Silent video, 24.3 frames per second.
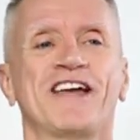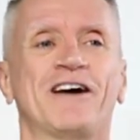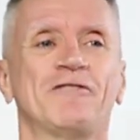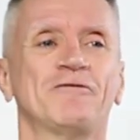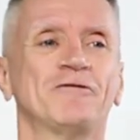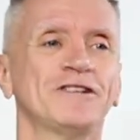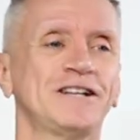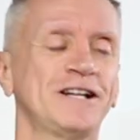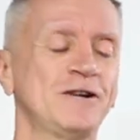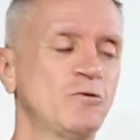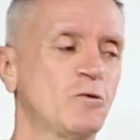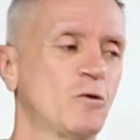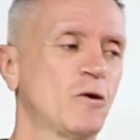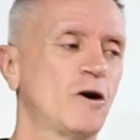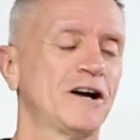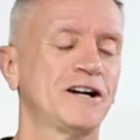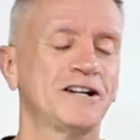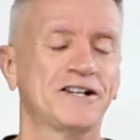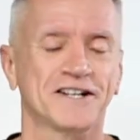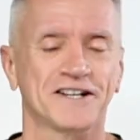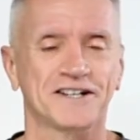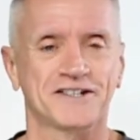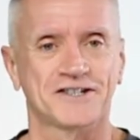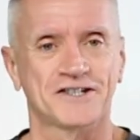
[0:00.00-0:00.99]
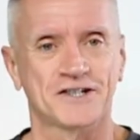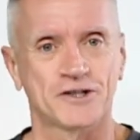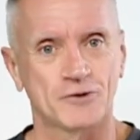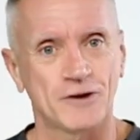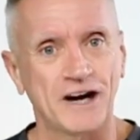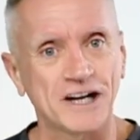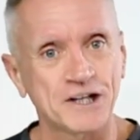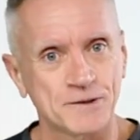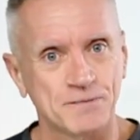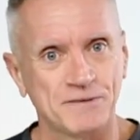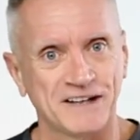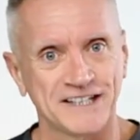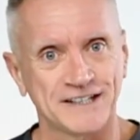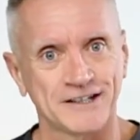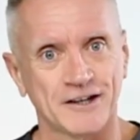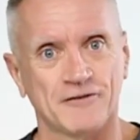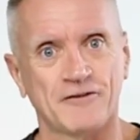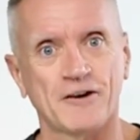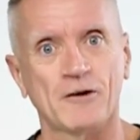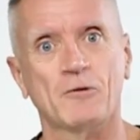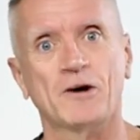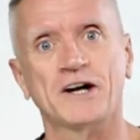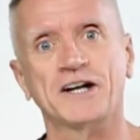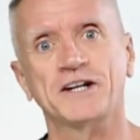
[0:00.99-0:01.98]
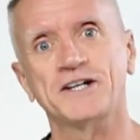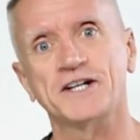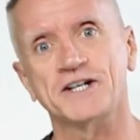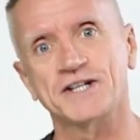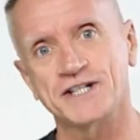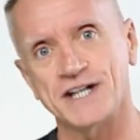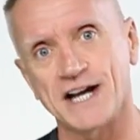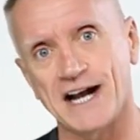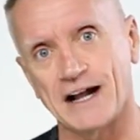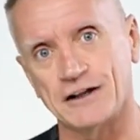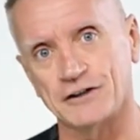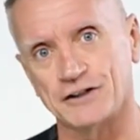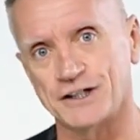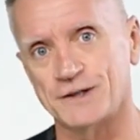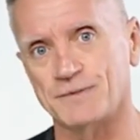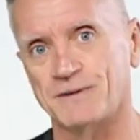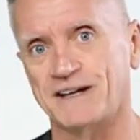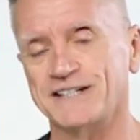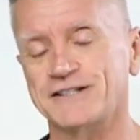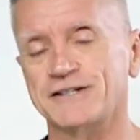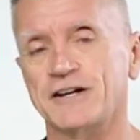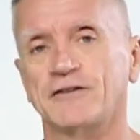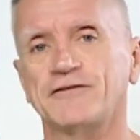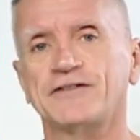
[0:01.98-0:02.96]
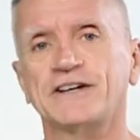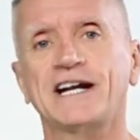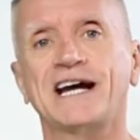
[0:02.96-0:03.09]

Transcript: I really wanted to stretch myself. I wanted to challenge myself.